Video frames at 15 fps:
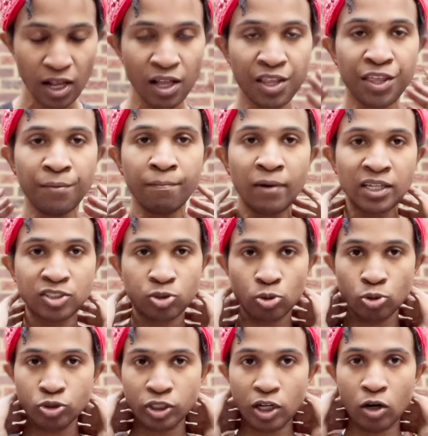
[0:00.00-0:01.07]
the
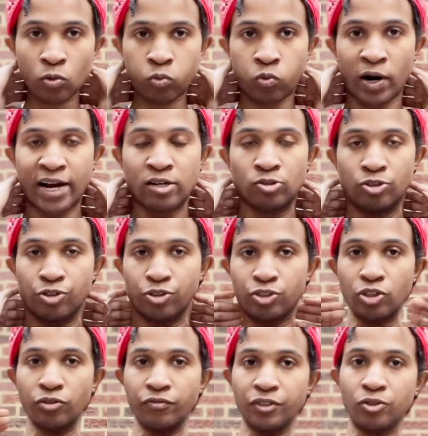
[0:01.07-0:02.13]
muscles around your
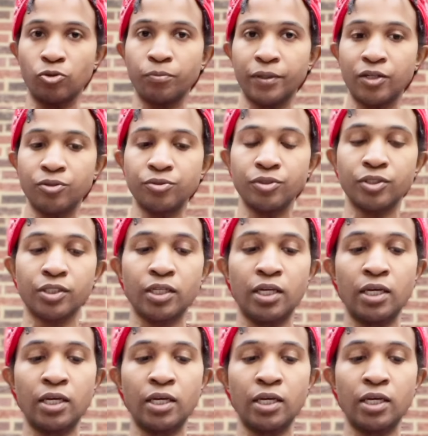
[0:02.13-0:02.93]
cervical bones.